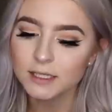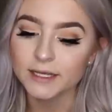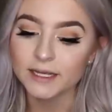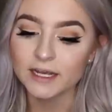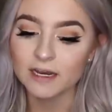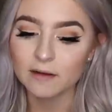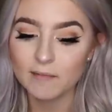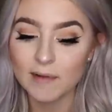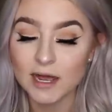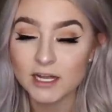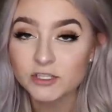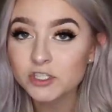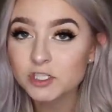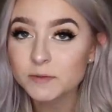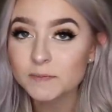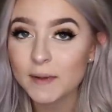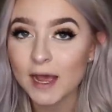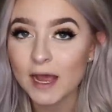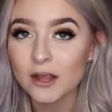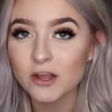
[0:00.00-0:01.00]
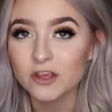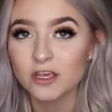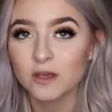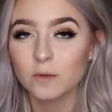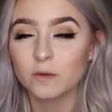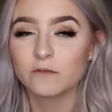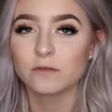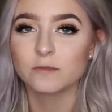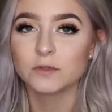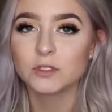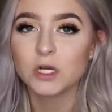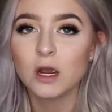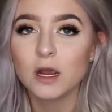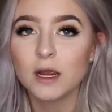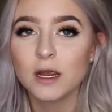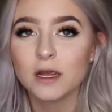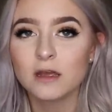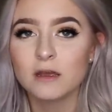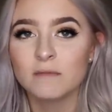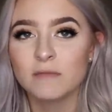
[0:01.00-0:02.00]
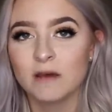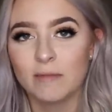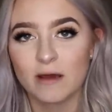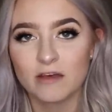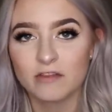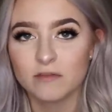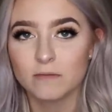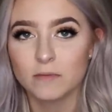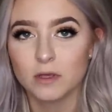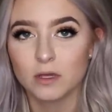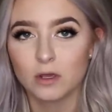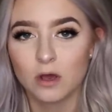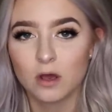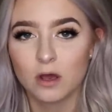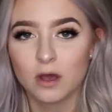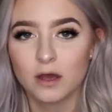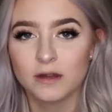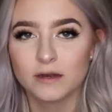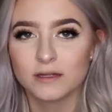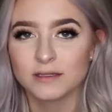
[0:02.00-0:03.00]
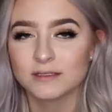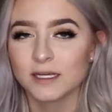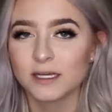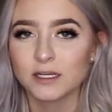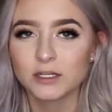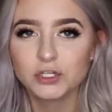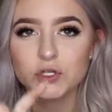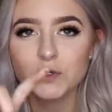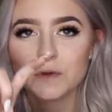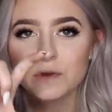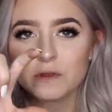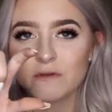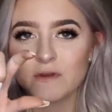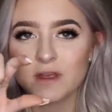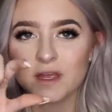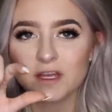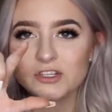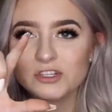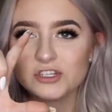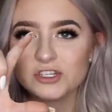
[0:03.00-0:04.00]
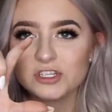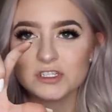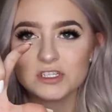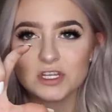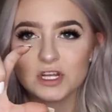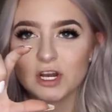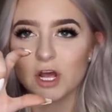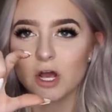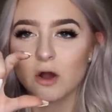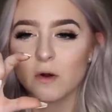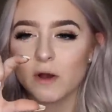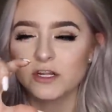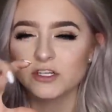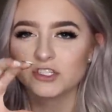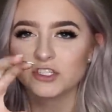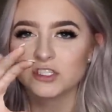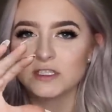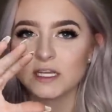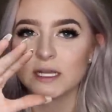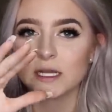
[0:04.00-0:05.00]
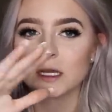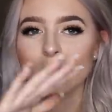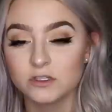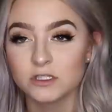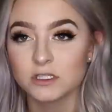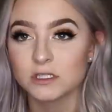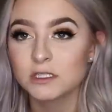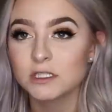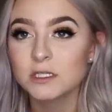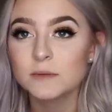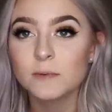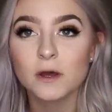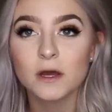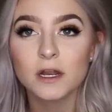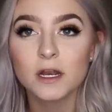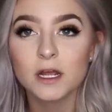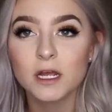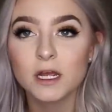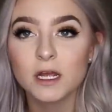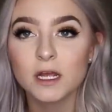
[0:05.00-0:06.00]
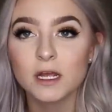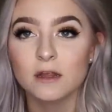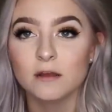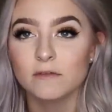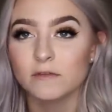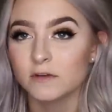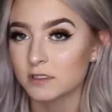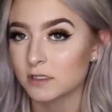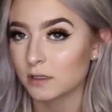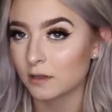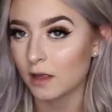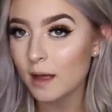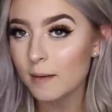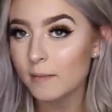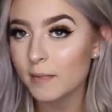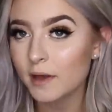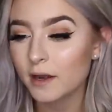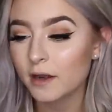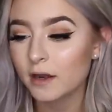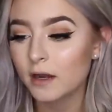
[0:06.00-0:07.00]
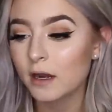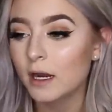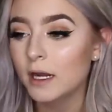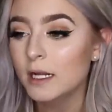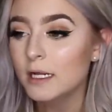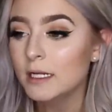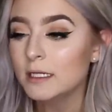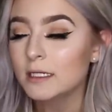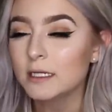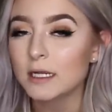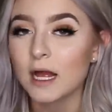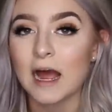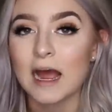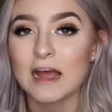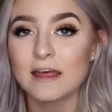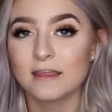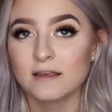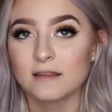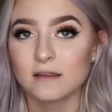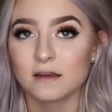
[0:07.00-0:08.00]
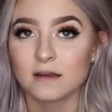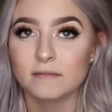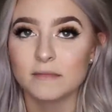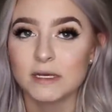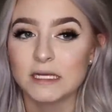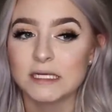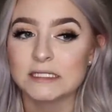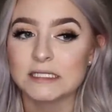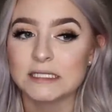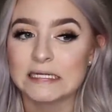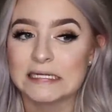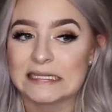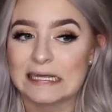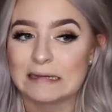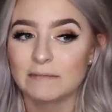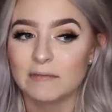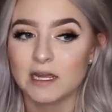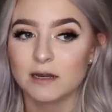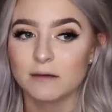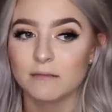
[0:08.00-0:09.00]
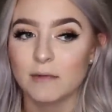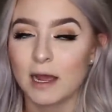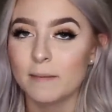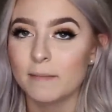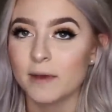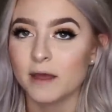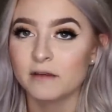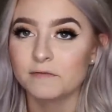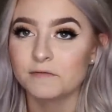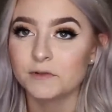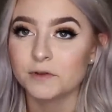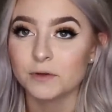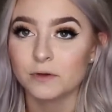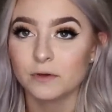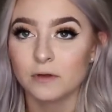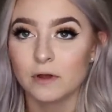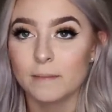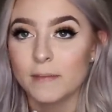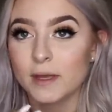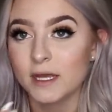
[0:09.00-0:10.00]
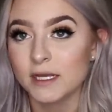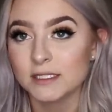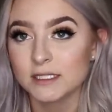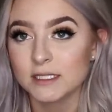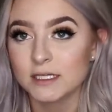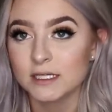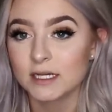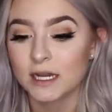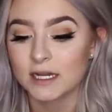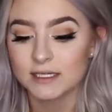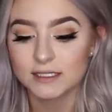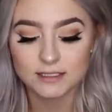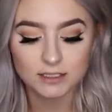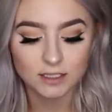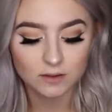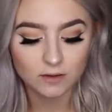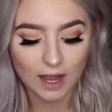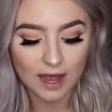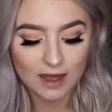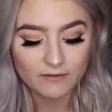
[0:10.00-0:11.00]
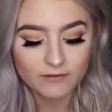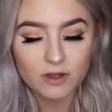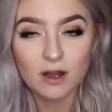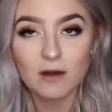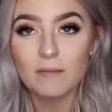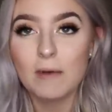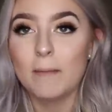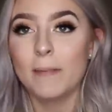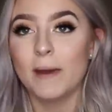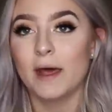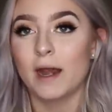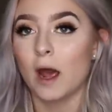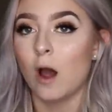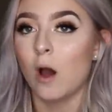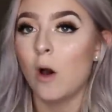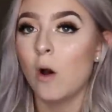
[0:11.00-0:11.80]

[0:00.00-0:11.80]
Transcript: get a mattress pad. You can get one from Target, Bed Bath & Beyond. It's like two or three inches, you know, and it's just like, you just sleep on it and it feels a lot better. I think they're amazing. They made my bed feel amazing. I still have it on my bed at